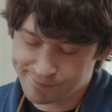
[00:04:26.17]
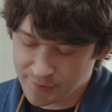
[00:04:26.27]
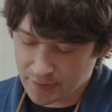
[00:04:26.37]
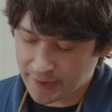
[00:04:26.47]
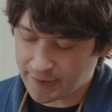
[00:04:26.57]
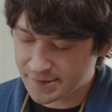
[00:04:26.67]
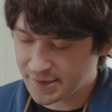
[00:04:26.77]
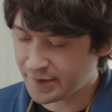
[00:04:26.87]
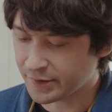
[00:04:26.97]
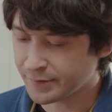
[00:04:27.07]
Lincoln
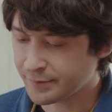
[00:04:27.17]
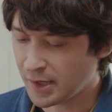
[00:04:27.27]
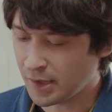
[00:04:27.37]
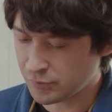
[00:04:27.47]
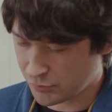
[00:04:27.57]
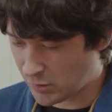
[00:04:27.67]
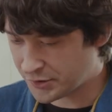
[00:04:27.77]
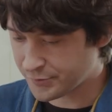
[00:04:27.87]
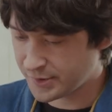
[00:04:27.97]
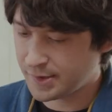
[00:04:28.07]
Center, the
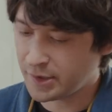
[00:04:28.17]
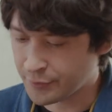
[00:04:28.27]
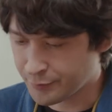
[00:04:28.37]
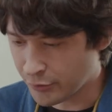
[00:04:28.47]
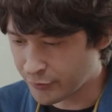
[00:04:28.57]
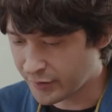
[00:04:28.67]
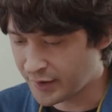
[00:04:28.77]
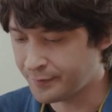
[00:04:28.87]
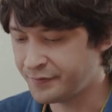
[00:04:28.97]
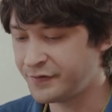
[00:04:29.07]
Walter Reed Theater programmed